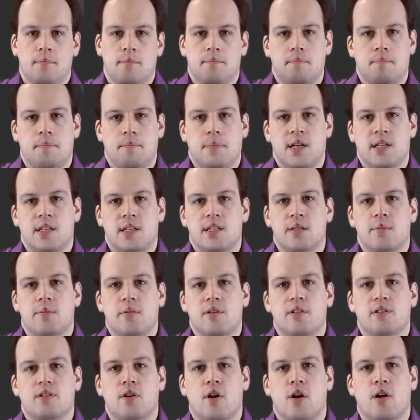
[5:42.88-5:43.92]

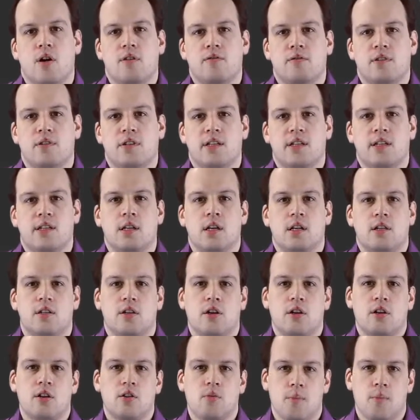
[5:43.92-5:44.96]
participants often did not
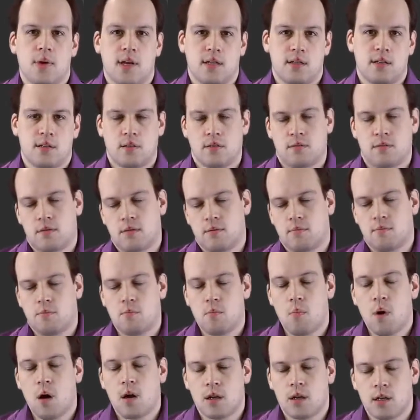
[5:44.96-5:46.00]
document or
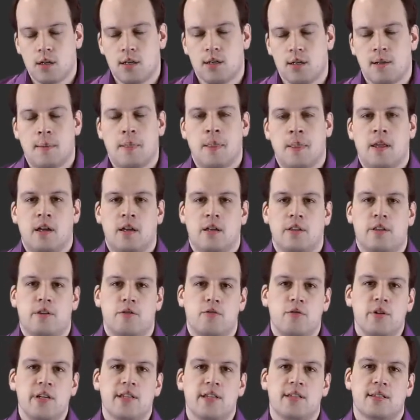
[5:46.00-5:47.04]
model the
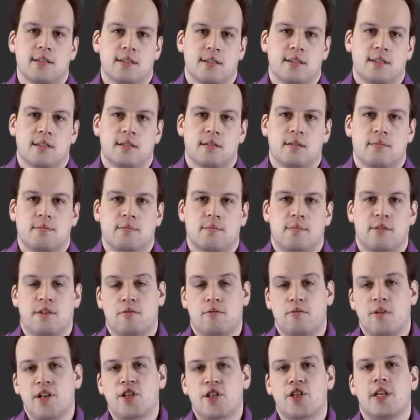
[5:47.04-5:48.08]
reasons, the
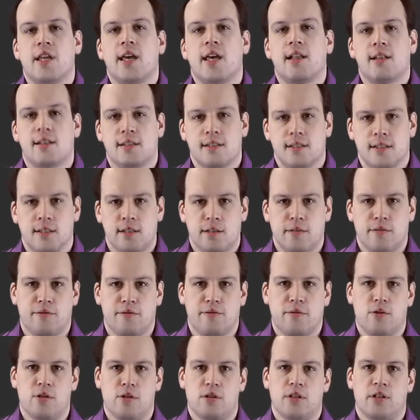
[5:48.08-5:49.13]
rationales
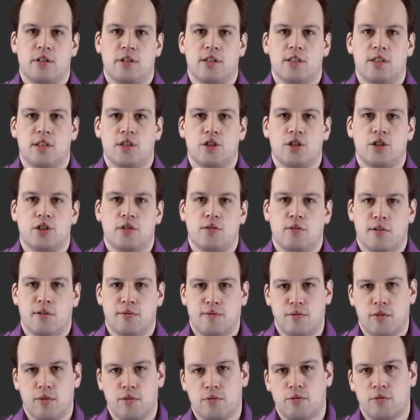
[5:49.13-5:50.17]
for a decision or
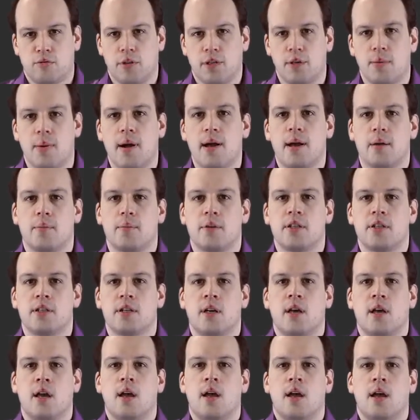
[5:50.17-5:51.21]
for a requirement.
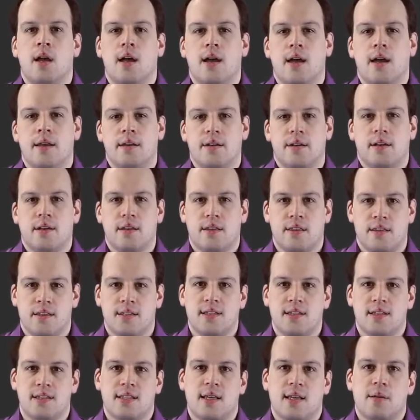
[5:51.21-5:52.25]
And this
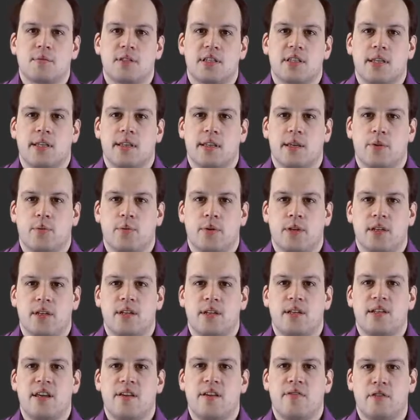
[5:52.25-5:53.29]
is something that we
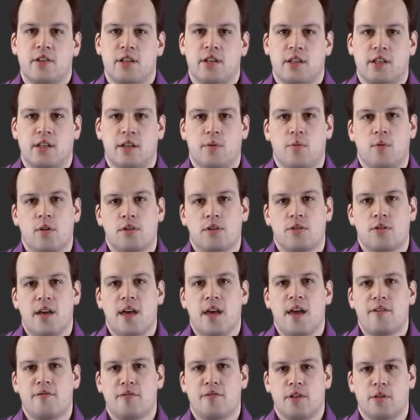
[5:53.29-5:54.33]
definitely want to
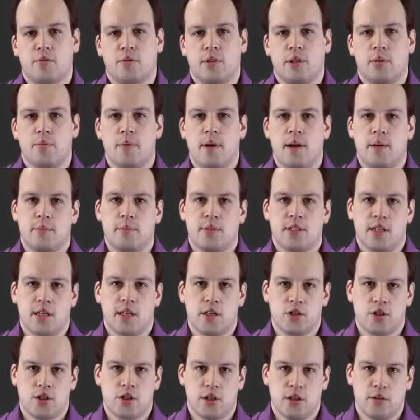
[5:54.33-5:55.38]
have in requirements
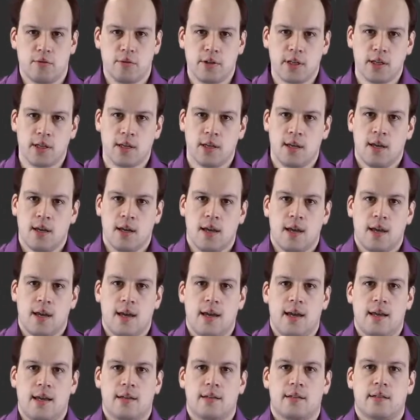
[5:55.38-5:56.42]
engineering.
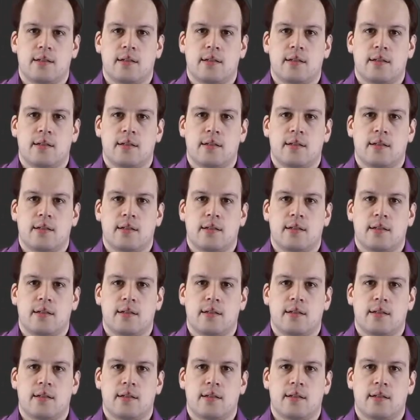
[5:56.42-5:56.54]
And